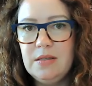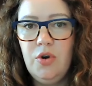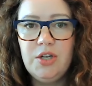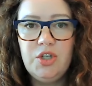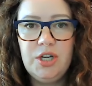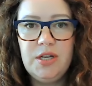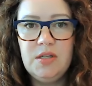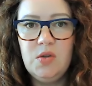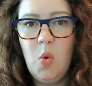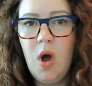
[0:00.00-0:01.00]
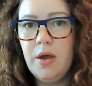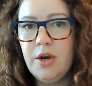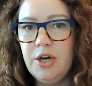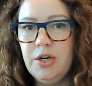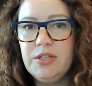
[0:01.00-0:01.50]
crutches,
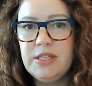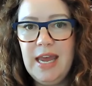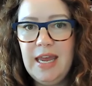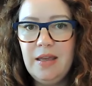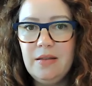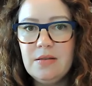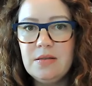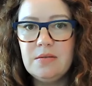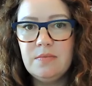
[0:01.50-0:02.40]
walkers, canes,